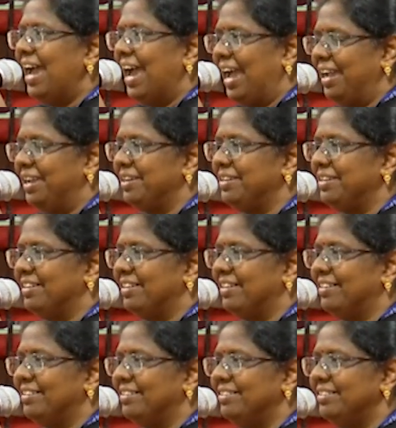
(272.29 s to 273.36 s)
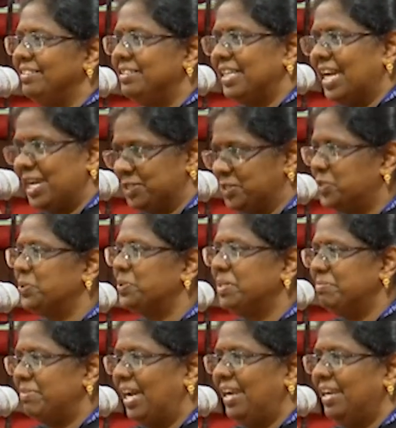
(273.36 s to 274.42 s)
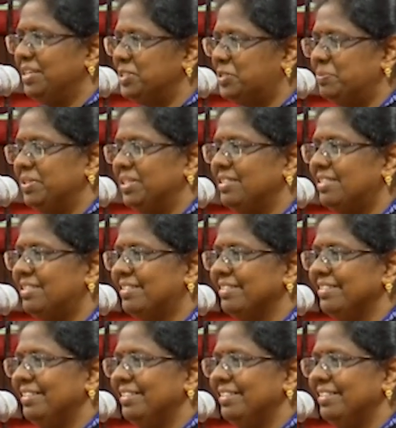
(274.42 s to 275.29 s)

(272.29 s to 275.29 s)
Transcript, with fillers: And uh, thanks to the management,